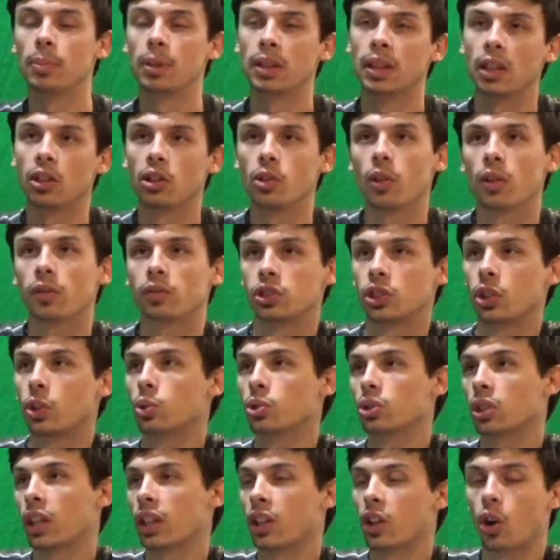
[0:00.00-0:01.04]
but then you have
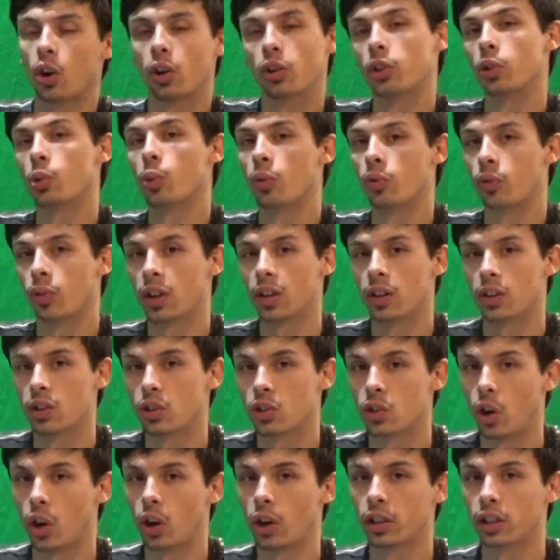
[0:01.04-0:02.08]
shows like Are You Afraid of the
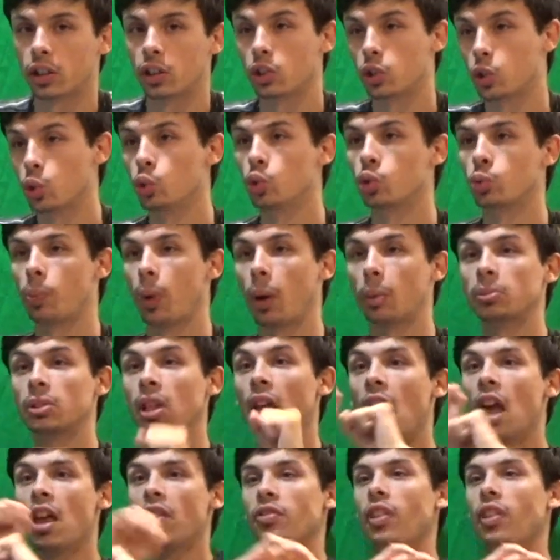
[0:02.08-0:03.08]
Dark and Goosebumps